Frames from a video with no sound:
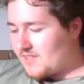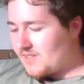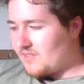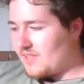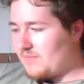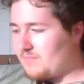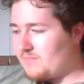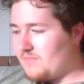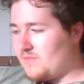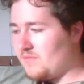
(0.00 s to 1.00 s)
You know, they're
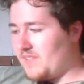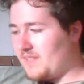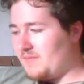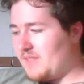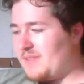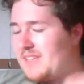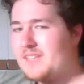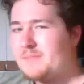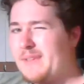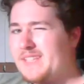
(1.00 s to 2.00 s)
not really... Maybe they
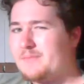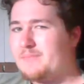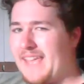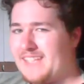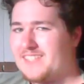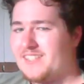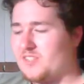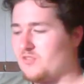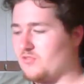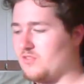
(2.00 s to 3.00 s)
did better beds than a
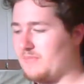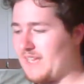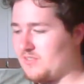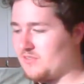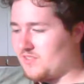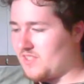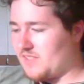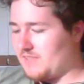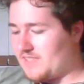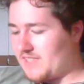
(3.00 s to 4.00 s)
straw mattress.
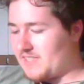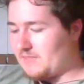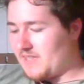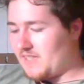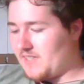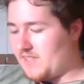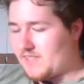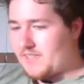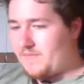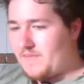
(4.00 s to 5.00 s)
Anyway, testing my
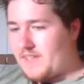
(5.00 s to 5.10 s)
luck.